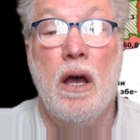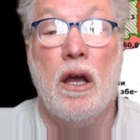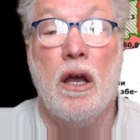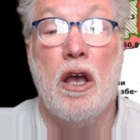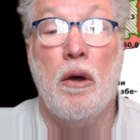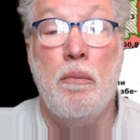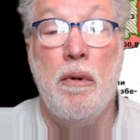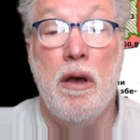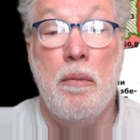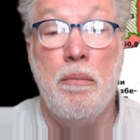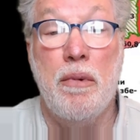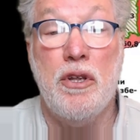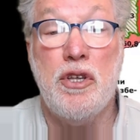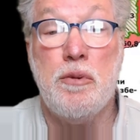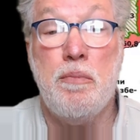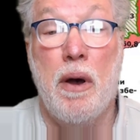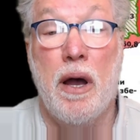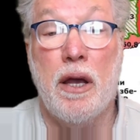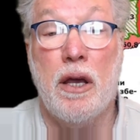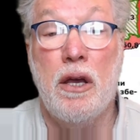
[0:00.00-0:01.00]
Commitments
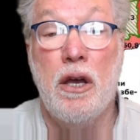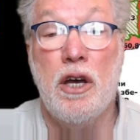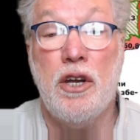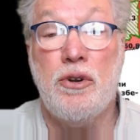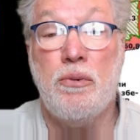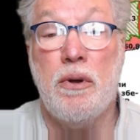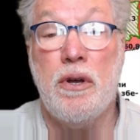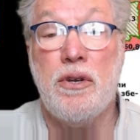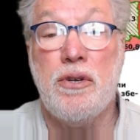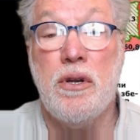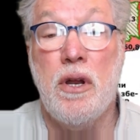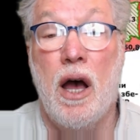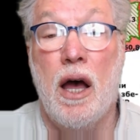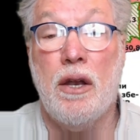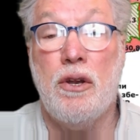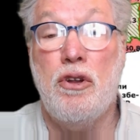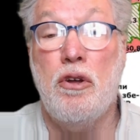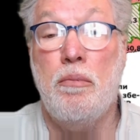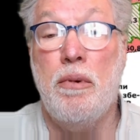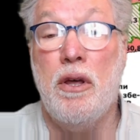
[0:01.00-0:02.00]
by countries
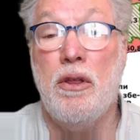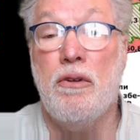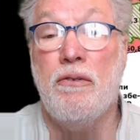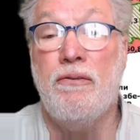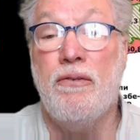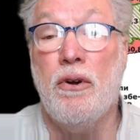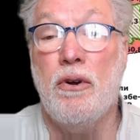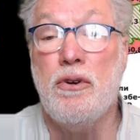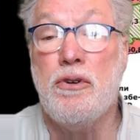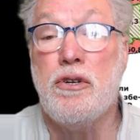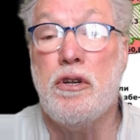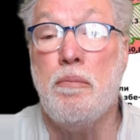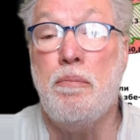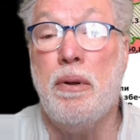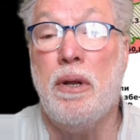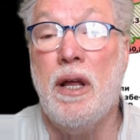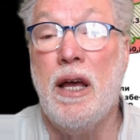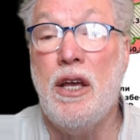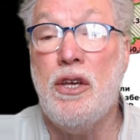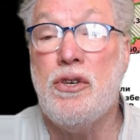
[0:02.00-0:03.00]
not to be the first to
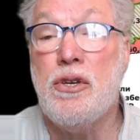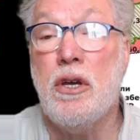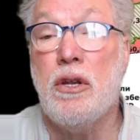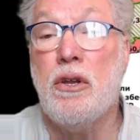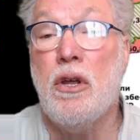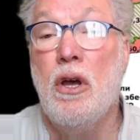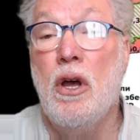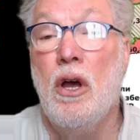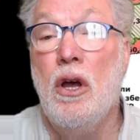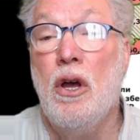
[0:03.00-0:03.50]
place it